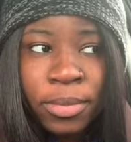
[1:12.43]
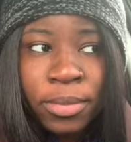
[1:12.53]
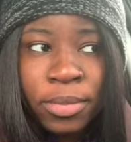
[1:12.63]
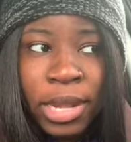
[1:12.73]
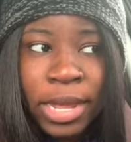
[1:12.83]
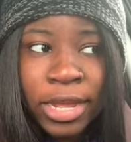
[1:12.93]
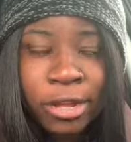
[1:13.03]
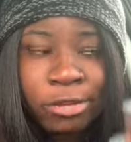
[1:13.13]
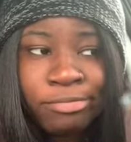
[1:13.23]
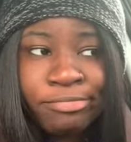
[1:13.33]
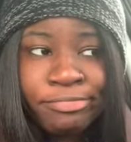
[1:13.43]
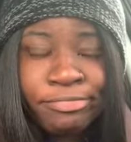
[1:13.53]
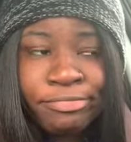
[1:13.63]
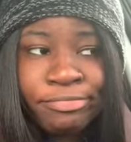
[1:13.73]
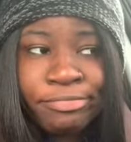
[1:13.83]
like
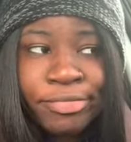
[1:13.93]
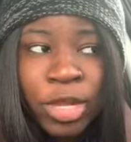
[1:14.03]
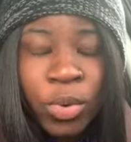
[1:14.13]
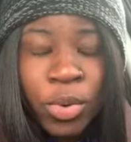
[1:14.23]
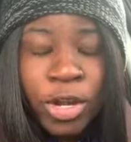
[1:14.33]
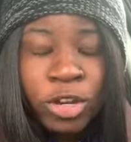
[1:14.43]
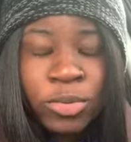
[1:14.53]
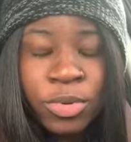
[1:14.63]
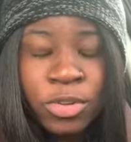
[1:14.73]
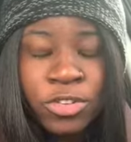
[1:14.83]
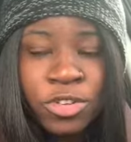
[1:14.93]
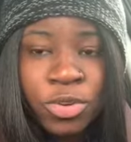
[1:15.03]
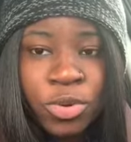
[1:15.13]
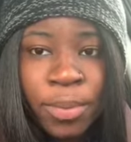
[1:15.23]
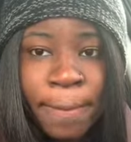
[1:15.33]
what you're supposed
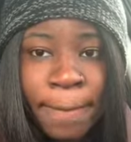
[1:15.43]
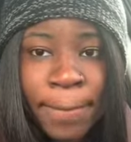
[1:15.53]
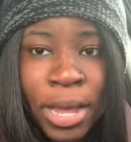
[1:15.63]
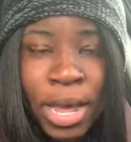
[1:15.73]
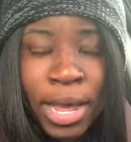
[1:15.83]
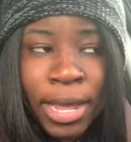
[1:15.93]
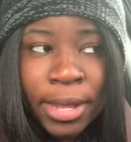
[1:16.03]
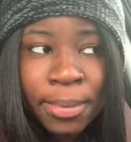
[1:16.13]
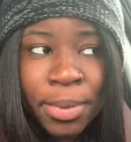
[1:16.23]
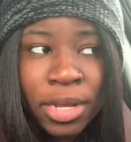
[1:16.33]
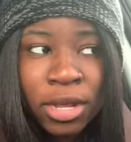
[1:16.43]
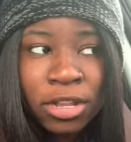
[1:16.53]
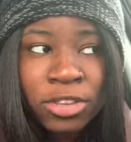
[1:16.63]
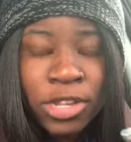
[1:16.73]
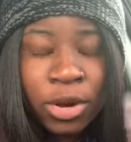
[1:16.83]
to buy,
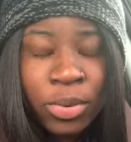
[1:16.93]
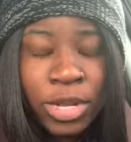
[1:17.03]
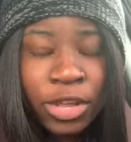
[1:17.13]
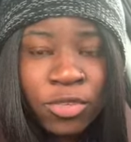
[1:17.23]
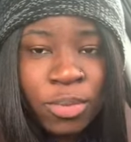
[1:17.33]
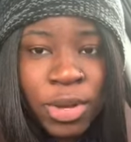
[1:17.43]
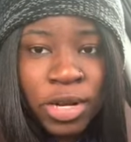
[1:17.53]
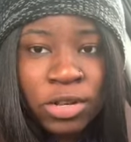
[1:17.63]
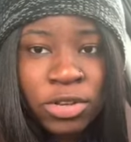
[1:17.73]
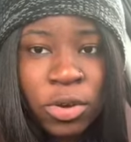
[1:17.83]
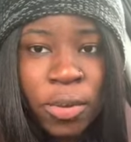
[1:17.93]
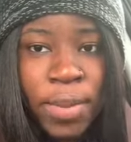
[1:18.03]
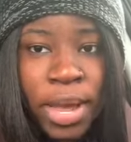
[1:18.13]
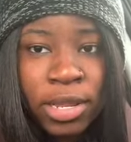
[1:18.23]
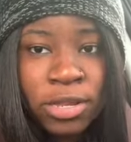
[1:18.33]
because they don't give you money to go
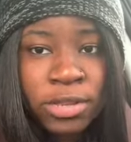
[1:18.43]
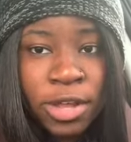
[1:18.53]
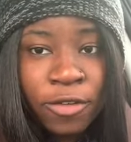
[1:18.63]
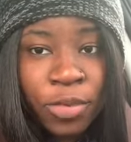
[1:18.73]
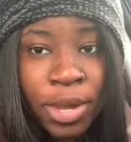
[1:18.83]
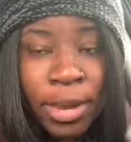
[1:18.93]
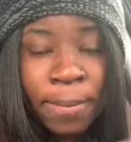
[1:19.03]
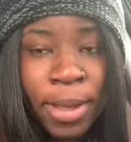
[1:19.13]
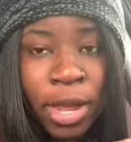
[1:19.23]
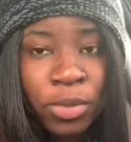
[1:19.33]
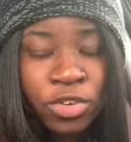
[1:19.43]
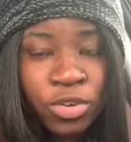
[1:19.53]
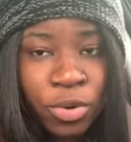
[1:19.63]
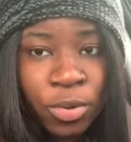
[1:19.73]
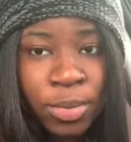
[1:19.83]
buy the stuff. You got to buy with
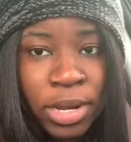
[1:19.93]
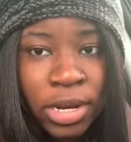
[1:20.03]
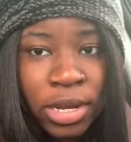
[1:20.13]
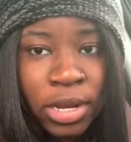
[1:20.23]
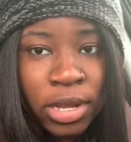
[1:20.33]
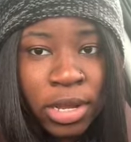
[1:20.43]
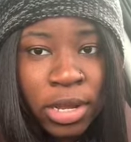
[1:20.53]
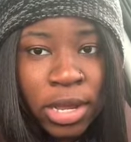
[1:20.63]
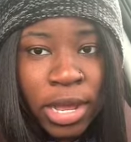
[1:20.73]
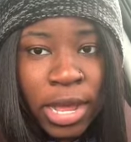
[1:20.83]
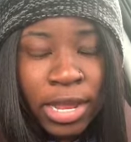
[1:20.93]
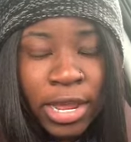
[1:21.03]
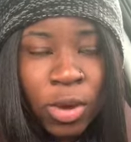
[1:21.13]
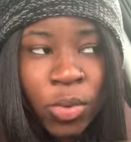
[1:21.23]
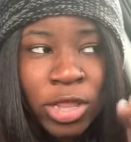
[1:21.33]
your own money. And
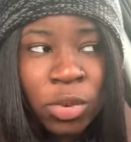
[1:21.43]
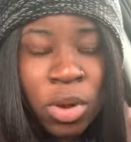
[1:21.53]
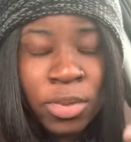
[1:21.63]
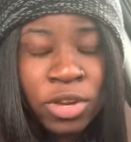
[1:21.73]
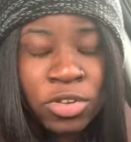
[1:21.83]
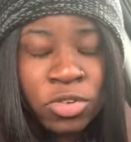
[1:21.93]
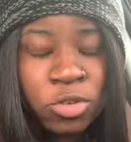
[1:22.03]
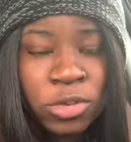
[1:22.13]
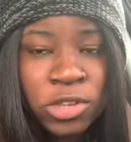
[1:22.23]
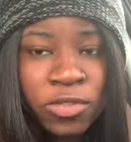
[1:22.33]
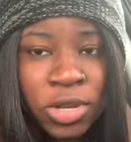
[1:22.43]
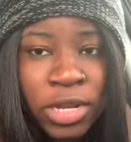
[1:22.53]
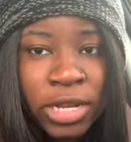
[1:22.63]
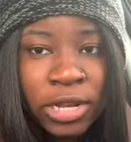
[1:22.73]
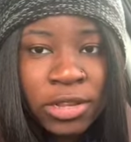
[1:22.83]
then what they want me to do
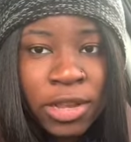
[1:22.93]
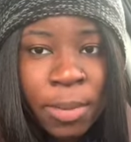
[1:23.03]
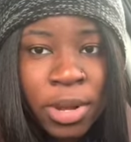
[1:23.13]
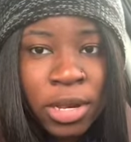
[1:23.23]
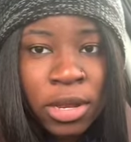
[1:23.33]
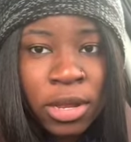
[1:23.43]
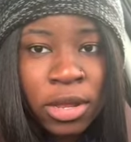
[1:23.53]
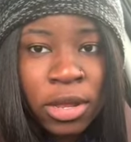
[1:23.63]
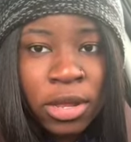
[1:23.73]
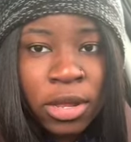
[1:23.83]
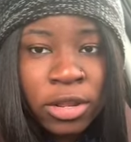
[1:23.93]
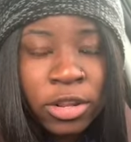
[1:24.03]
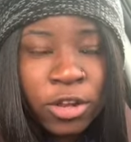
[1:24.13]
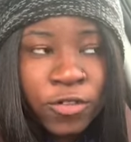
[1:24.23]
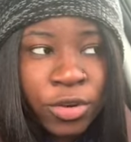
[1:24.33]
specifically is I'm going to
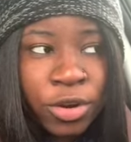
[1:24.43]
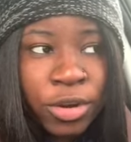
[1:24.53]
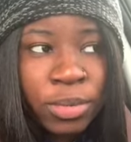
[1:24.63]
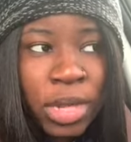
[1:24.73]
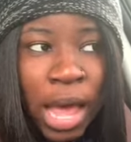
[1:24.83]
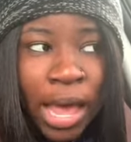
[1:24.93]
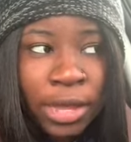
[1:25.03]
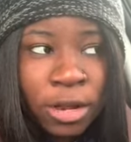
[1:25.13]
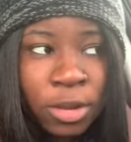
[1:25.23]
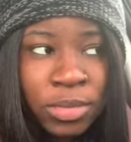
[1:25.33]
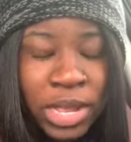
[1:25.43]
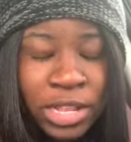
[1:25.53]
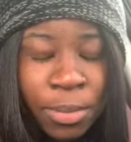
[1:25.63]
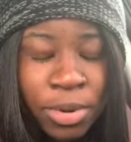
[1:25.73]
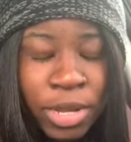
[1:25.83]
look for the items that
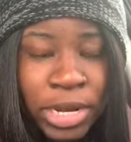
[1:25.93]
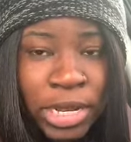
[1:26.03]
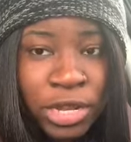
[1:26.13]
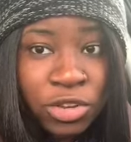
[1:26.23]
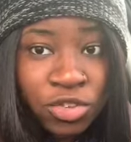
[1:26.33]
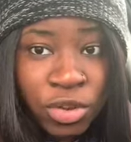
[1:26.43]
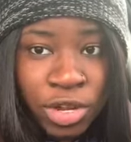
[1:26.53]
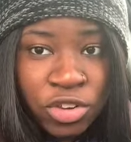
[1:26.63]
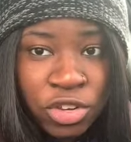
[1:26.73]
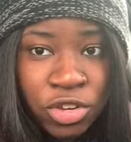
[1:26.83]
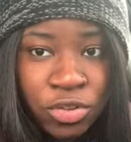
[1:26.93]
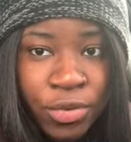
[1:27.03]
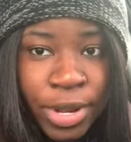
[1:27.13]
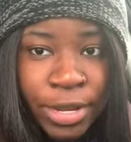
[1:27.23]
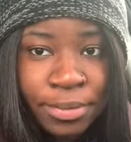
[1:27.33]
they put in the instructions,
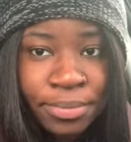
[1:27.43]
right?